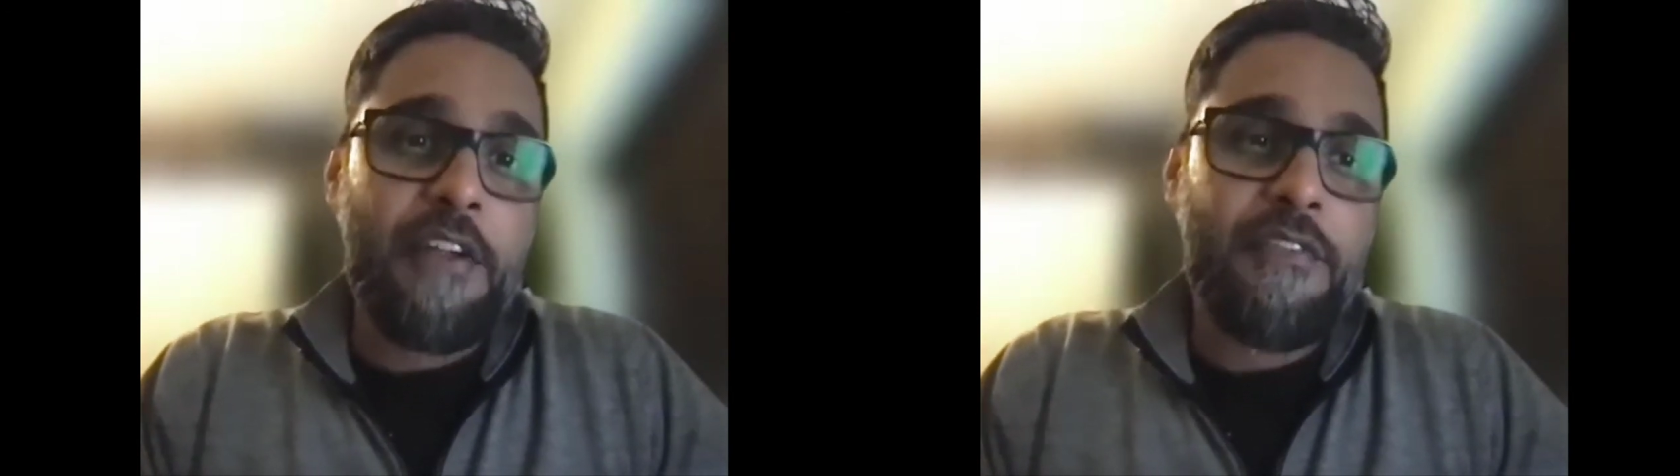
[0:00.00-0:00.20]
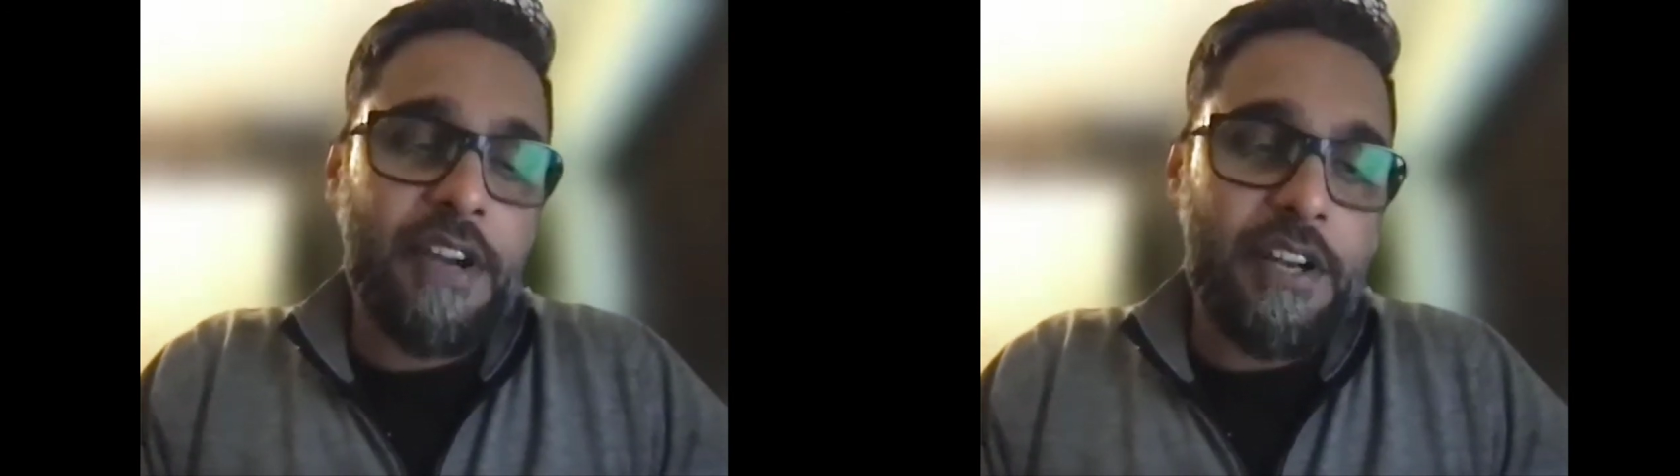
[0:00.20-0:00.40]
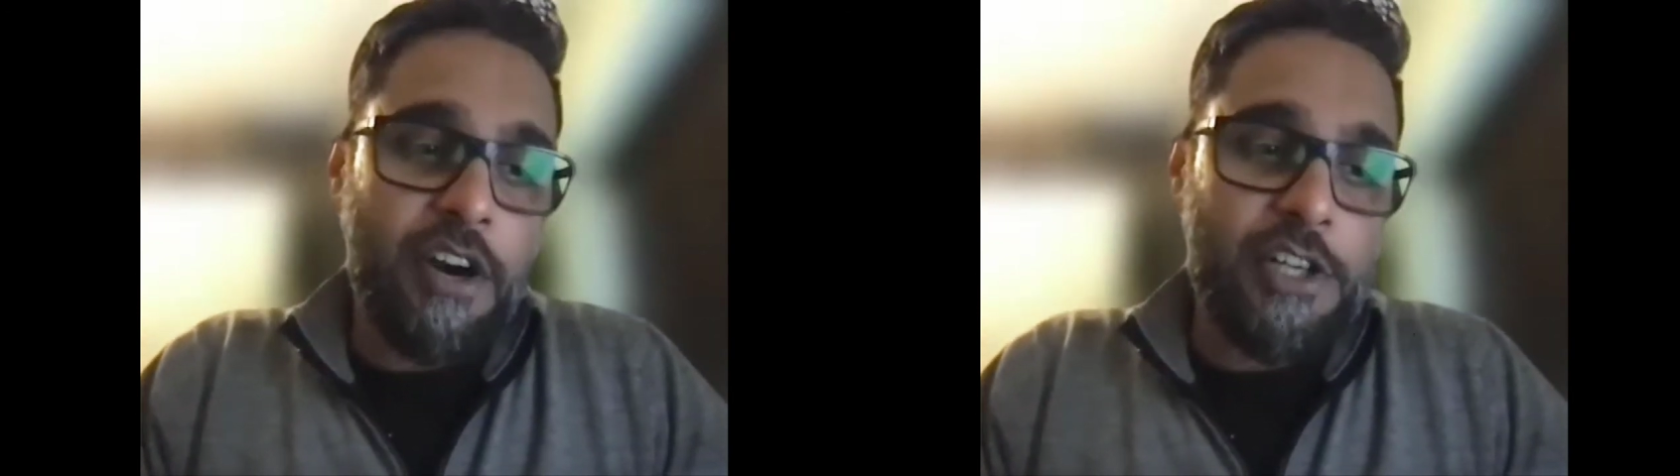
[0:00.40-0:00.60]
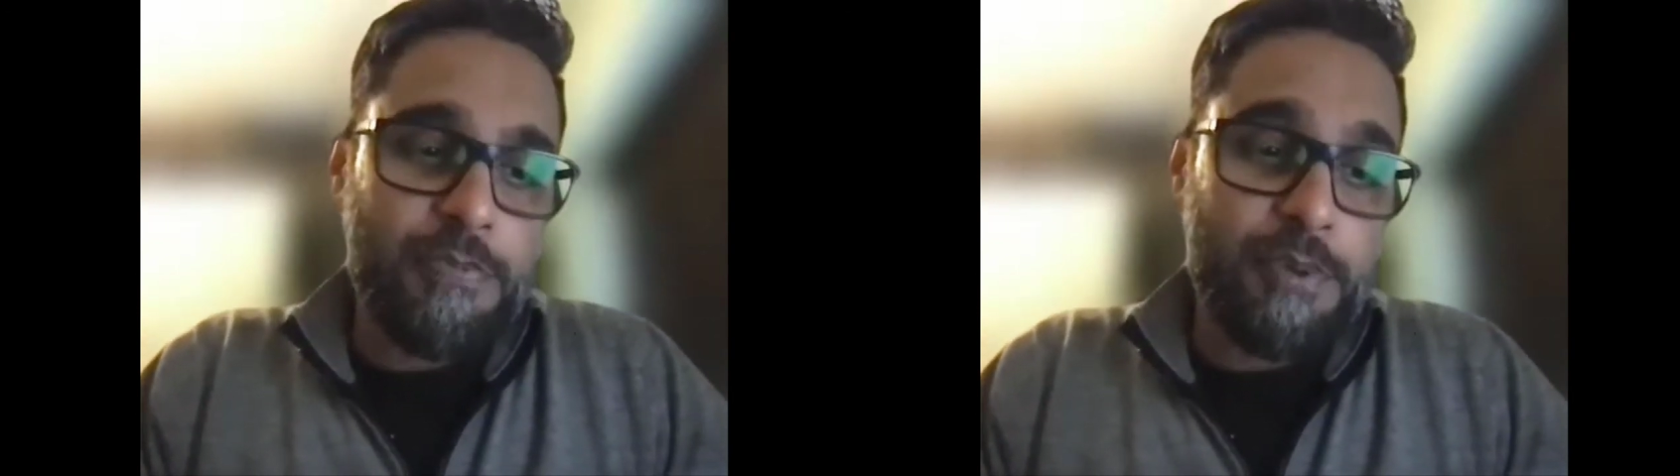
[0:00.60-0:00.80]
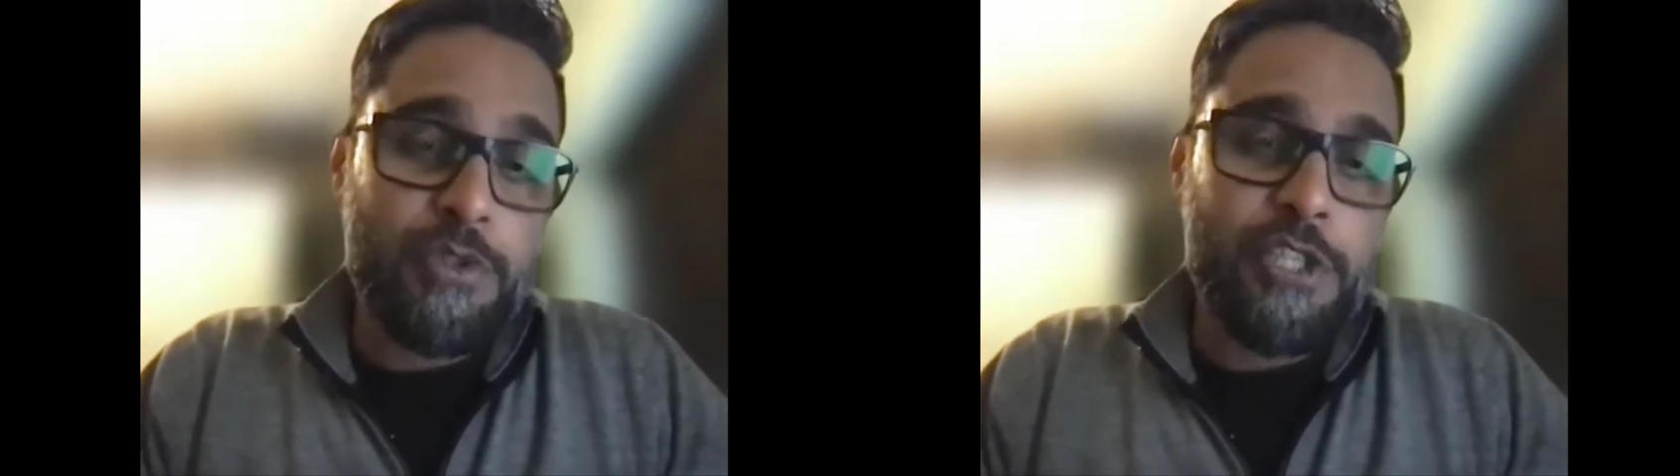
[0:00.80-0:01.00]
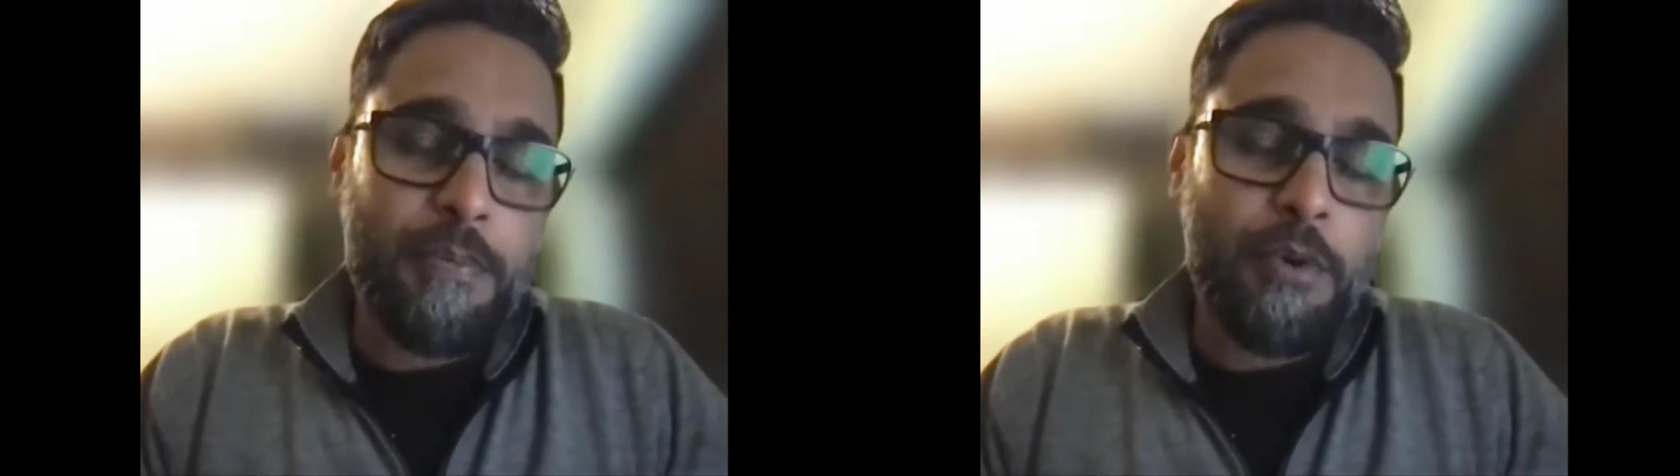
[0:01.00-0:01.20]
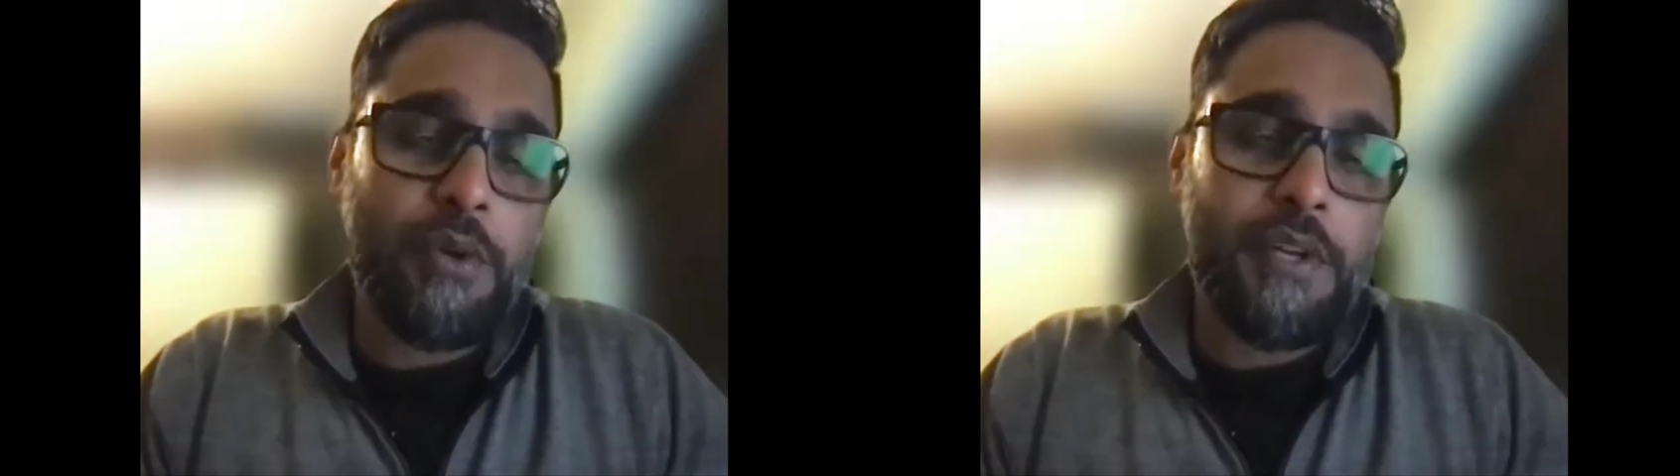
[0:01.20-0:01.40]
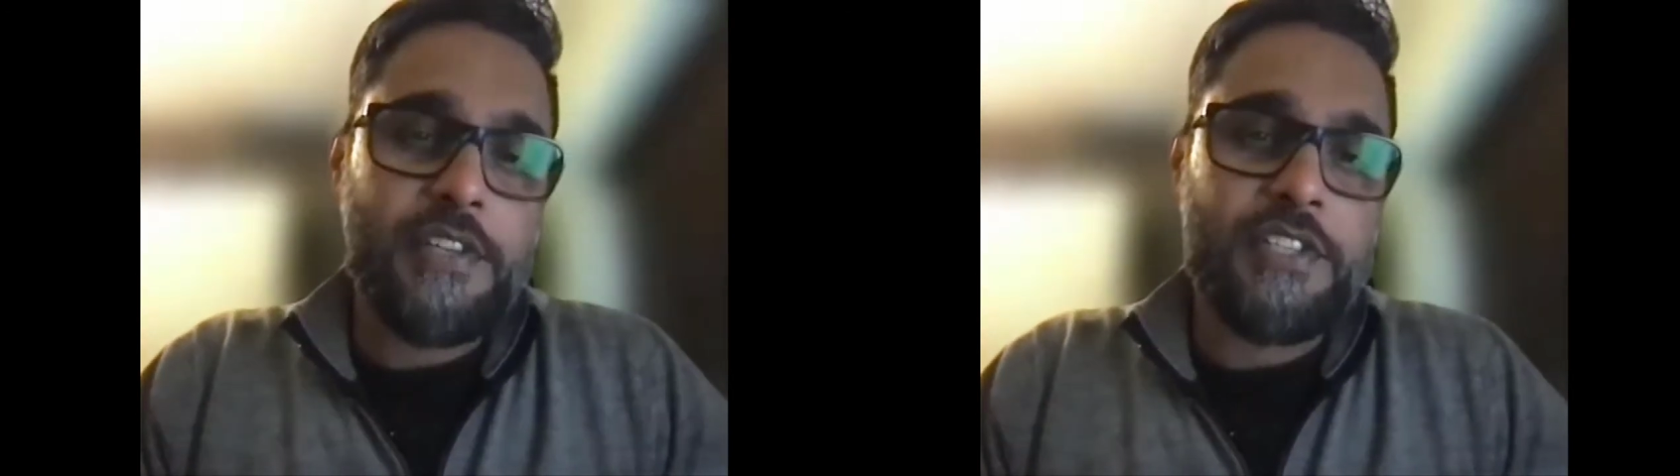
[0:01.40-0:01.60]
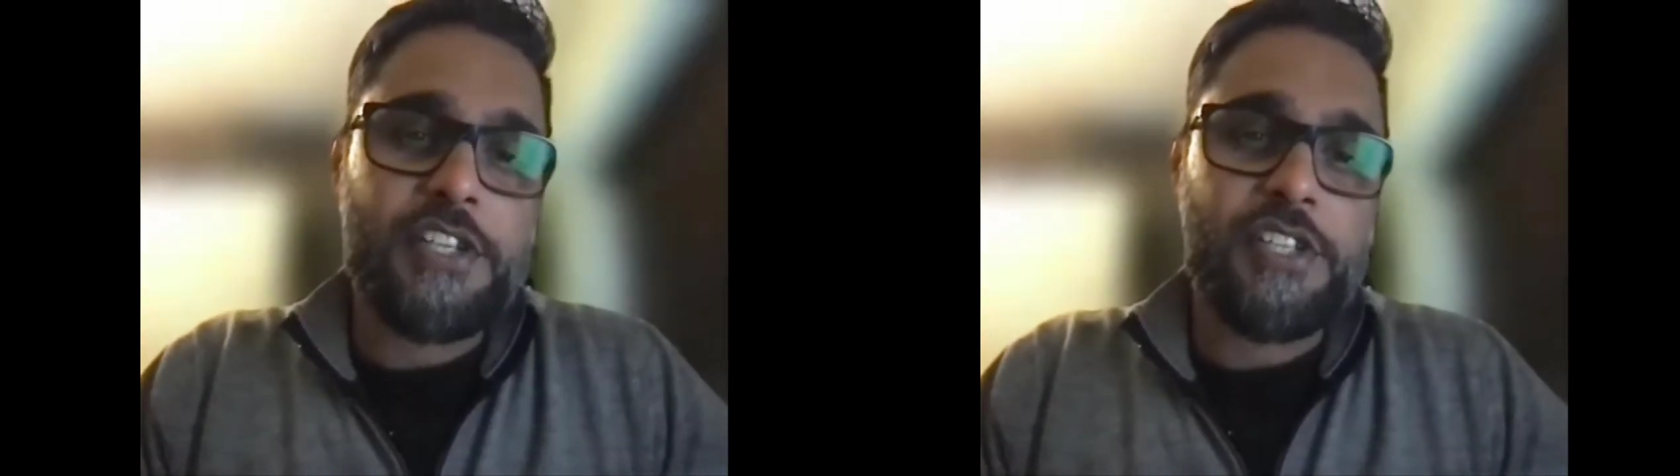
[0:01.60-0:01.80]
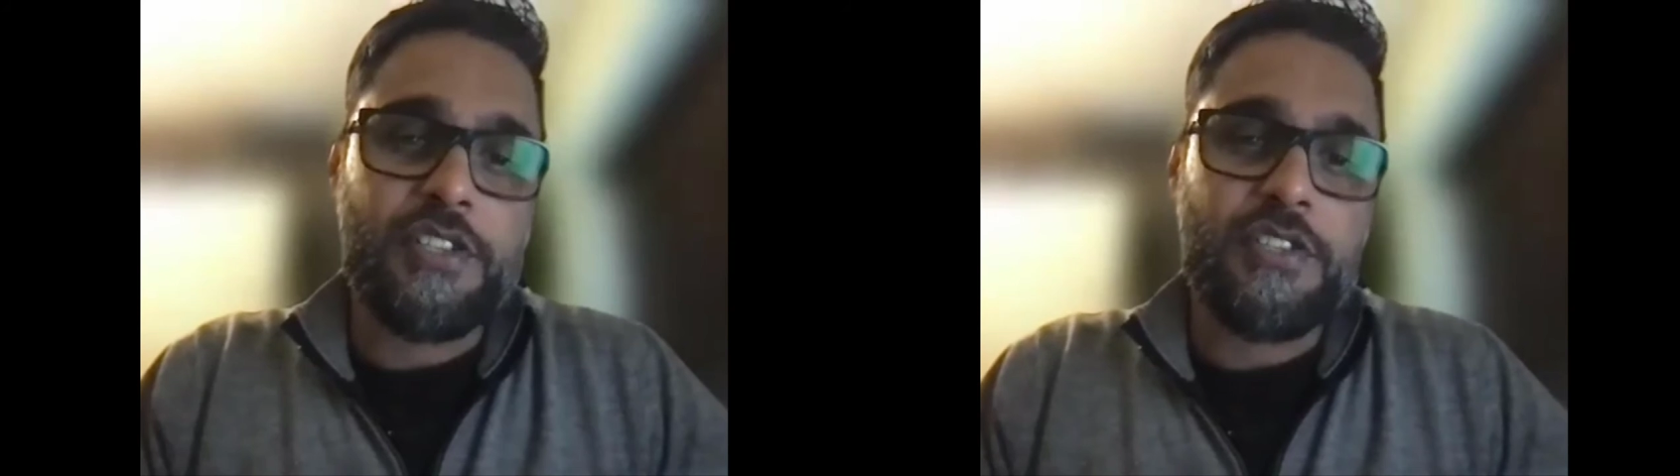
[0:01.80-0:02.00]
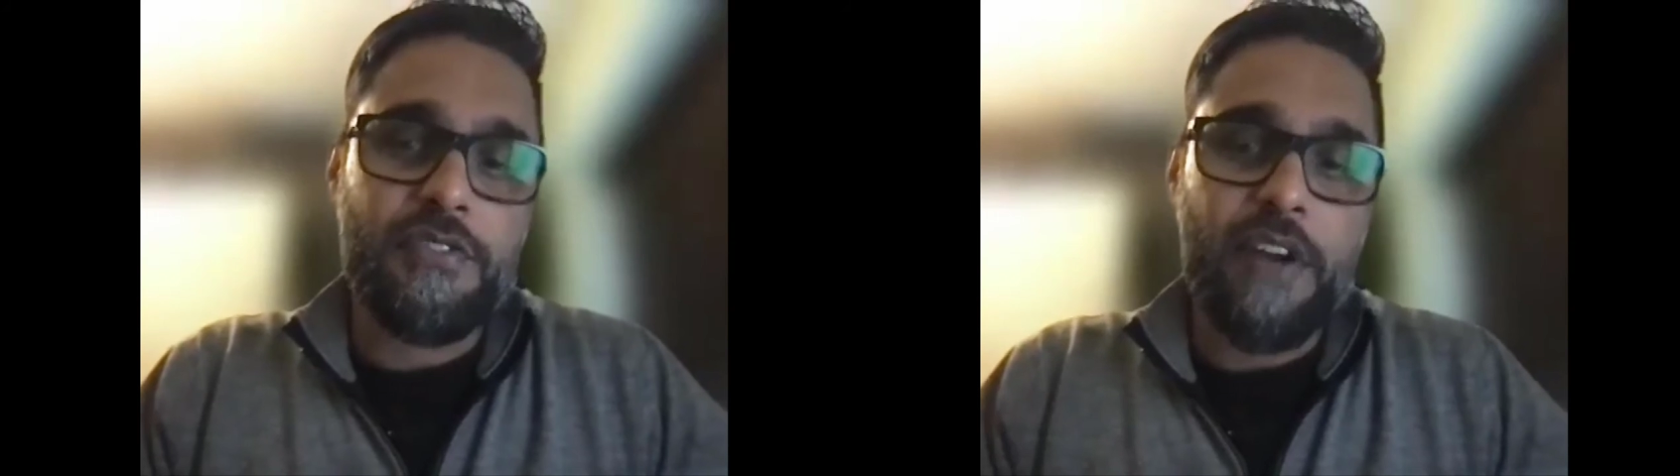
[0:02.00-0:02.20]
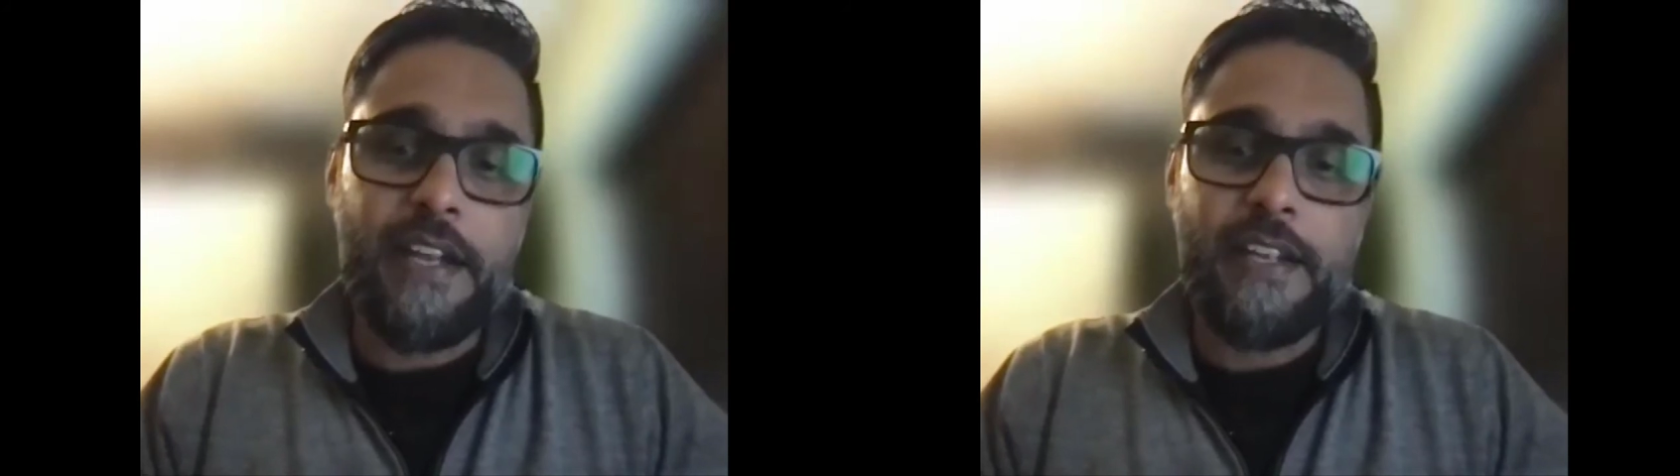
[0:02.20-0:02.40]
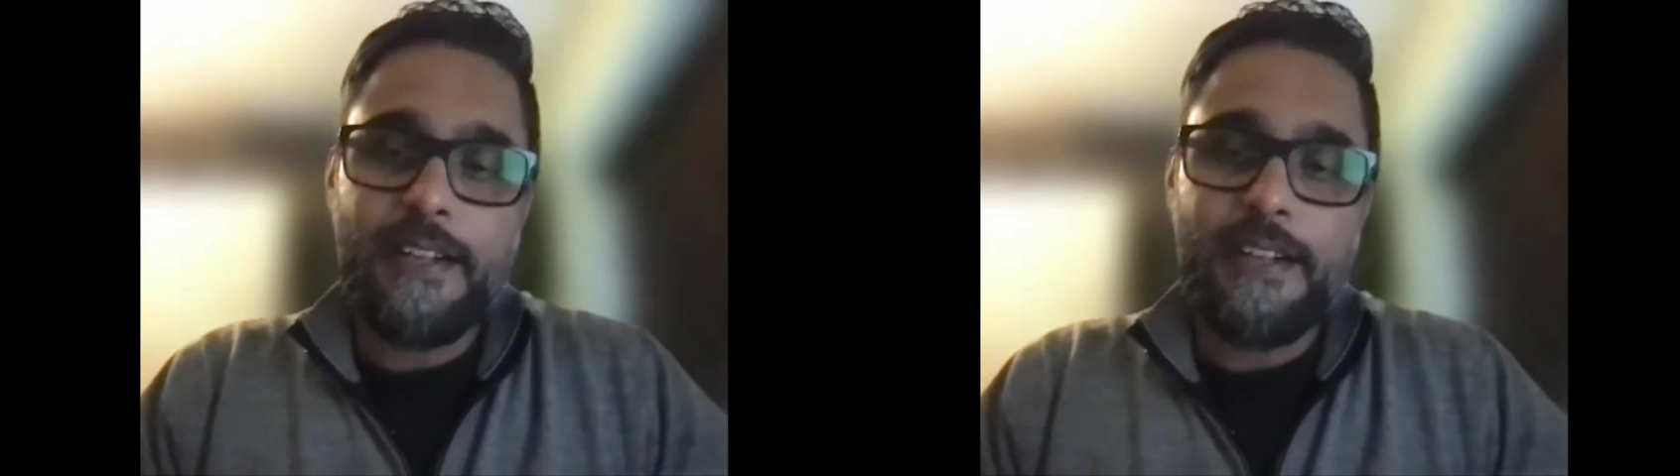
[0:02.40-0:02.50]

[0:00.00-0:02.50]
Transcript: very large blue chip organizations, right?